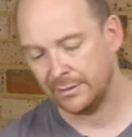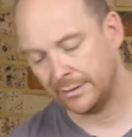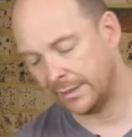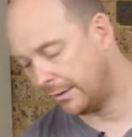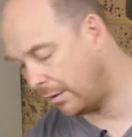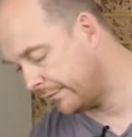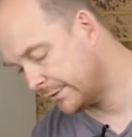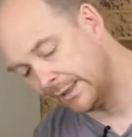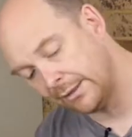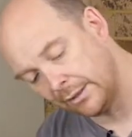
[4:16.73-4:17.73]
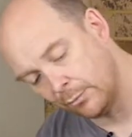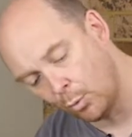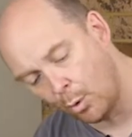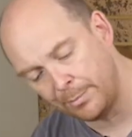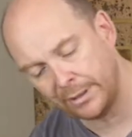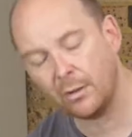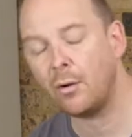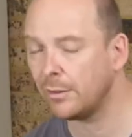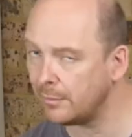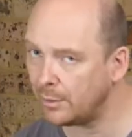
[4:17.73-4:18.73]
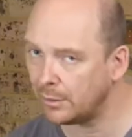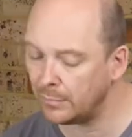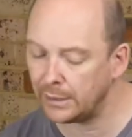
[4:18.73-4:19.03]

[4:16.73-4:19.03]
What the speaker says: Now, obviously, the warping on the bottom